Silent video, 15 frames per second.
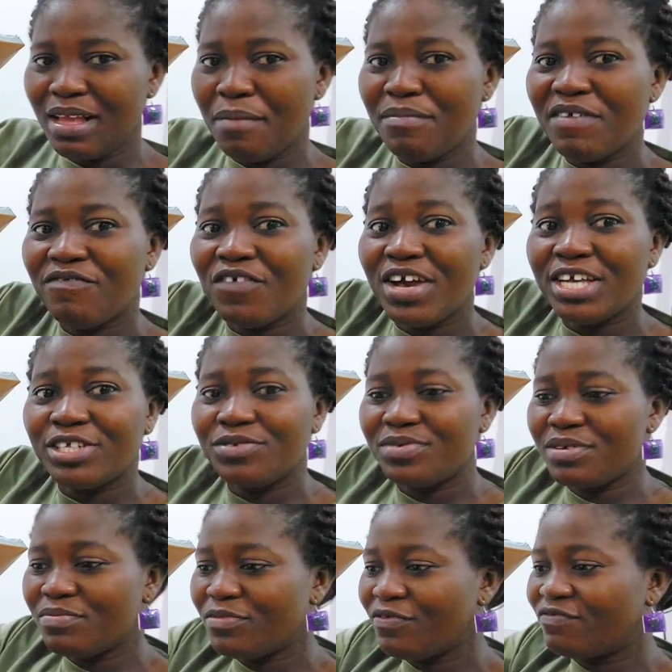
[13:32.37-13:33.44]
before it's
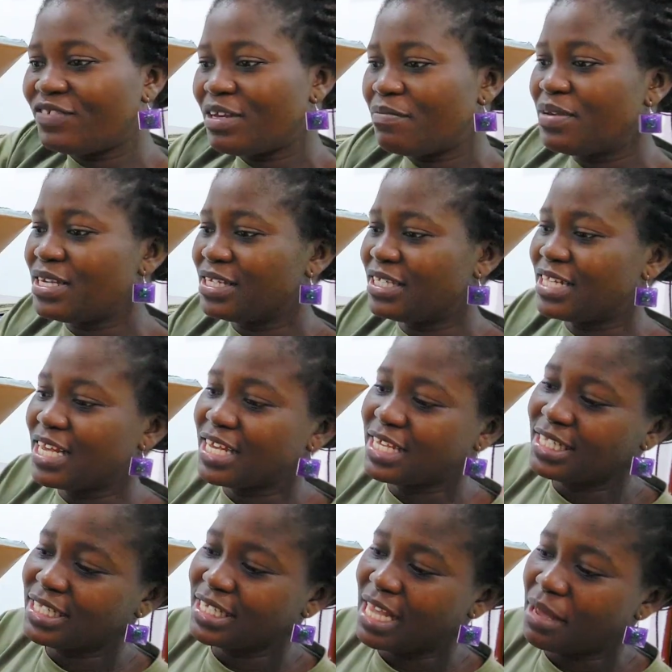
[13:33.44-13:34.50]
removed, see, it's
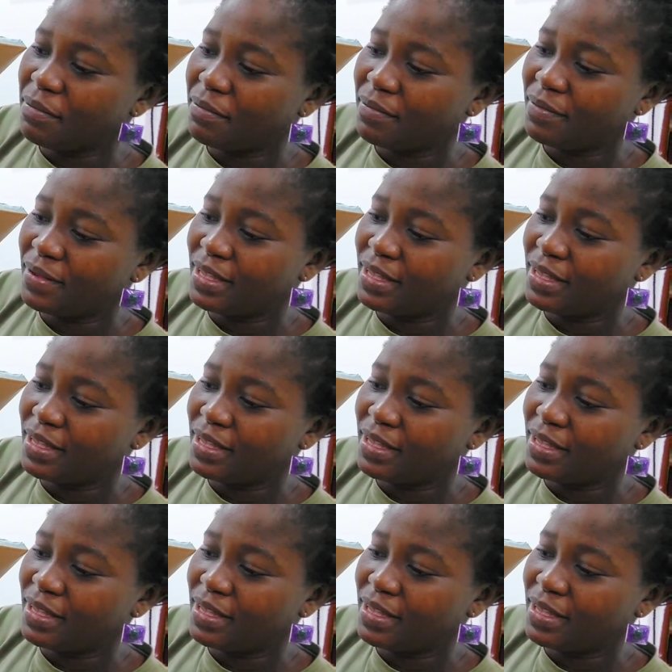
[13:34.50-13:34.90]
taking time.